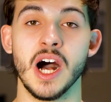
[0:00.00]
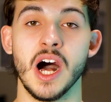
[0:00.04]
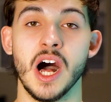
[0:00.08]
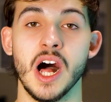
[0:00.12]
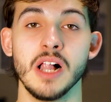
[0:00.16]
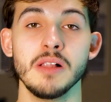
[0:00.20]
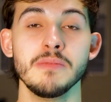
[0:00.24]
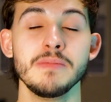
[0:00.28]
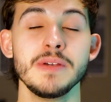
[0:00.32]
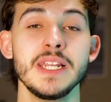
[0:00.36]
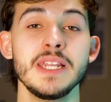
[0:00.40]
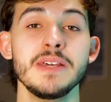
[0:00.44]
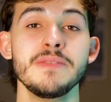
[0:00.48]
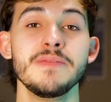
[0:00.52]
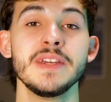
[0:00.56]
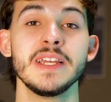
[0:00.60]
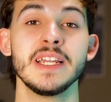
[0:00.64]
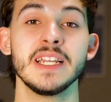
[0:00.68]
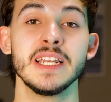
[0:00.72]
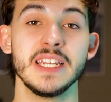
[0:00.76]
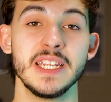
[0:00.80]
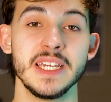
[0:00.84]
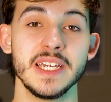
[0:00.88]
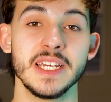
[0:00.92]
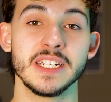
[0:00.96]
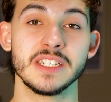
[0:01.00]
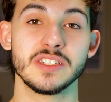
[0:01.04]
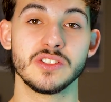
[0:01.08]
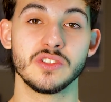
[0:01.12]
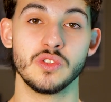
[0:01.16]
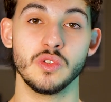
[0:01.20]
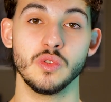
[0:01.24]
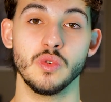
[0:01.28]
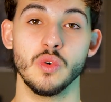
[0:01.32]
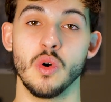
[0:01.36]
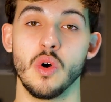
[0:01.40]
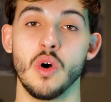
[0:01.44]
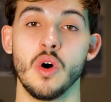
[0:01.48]
I'll be leaving links
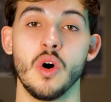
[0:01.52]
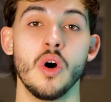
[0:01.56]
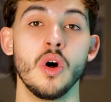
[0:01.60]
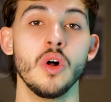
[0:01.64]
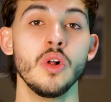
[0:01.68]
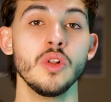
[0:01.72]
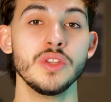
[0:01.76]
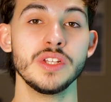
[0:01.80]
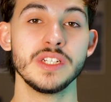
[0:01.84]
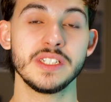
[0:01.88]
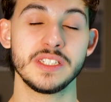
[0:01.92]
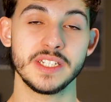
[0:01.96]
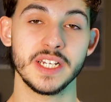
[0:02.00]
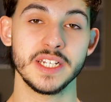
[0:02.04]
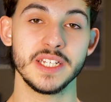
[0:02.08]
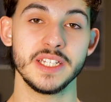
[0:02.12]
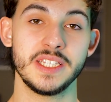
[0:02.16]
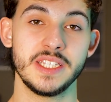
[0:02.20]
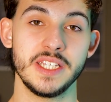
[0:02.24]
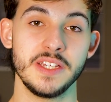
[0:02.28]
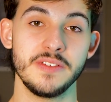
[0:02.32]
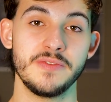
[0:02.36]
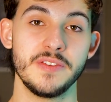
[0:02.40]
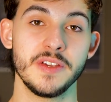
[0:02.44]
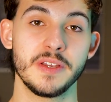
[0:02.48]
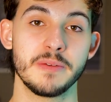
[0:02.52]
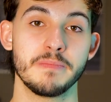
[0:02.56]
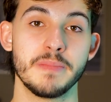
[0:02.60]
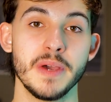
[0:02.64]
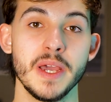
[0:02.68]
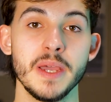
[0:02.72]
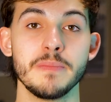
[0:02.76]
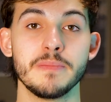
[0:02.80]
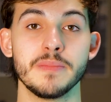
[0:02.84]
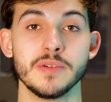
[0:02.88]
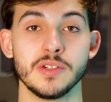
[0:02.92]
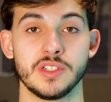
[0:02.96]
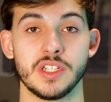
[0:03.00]
to all the scientific
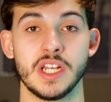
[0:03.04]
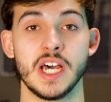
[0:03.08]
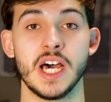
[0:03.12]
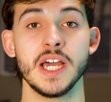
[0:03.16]
papers